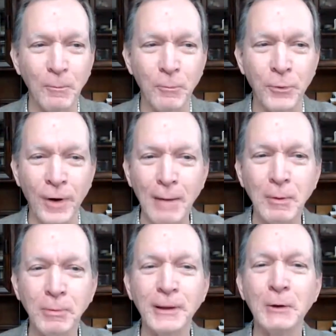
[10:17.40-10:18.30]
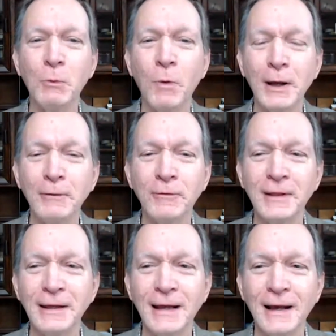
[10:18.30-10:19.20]
Probably one of
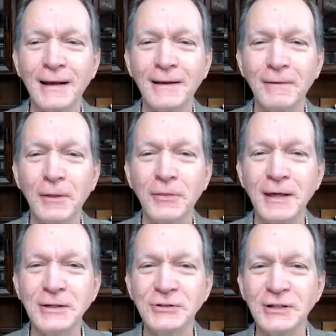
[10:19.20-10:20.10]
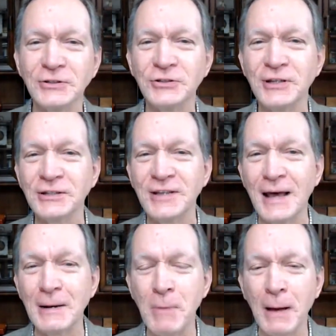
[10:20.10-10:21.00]
the things that sticks out
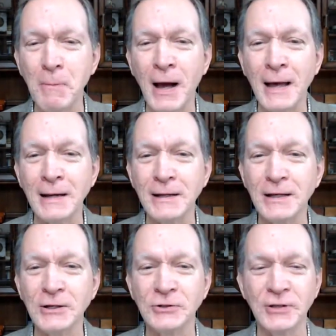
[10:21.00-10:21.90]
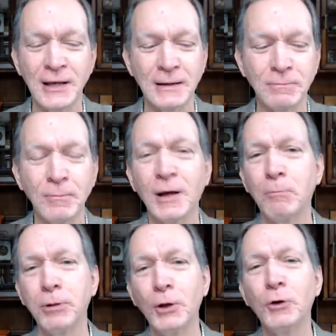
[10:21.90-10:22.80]
in my mind is a
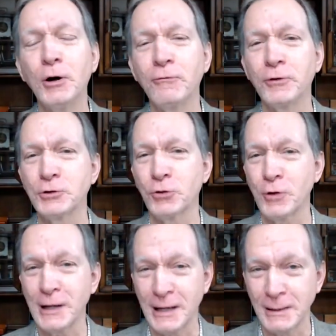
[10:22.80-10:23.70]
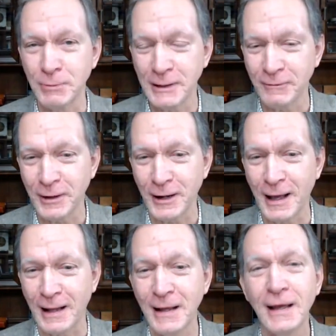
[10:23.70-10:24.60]
blown over tree, believe it or
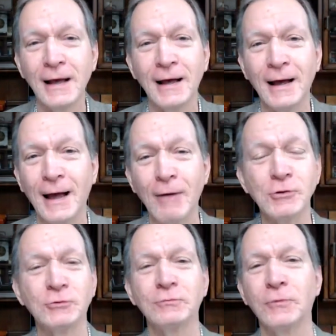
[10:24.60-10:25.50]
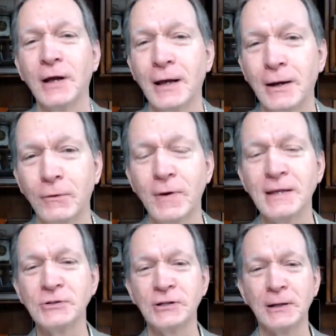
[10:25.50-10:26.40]
not. I was
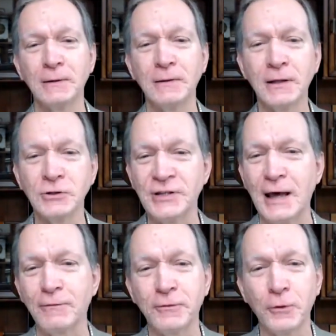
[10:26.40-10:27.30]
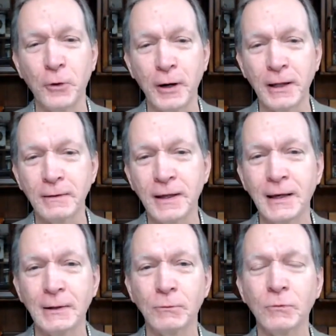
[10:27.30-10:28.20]
raised in South Florida,
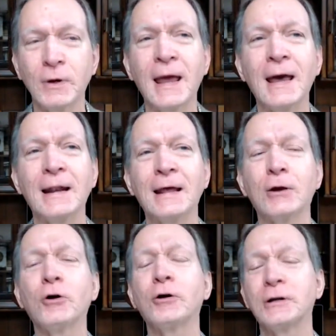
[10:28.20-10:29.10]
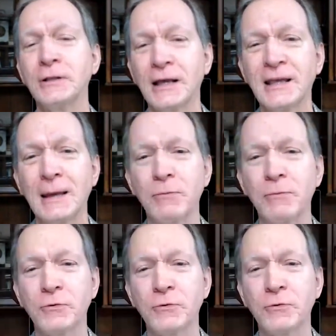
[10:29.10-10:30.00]
and we had a hurricane that came
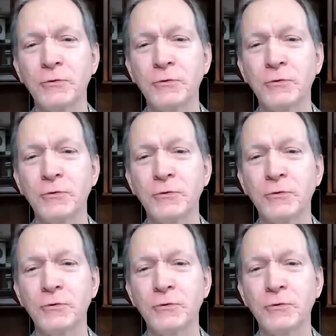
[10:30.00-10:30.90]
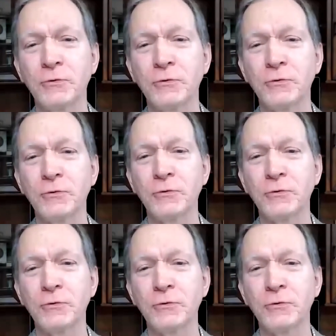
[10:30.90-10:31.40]
through and of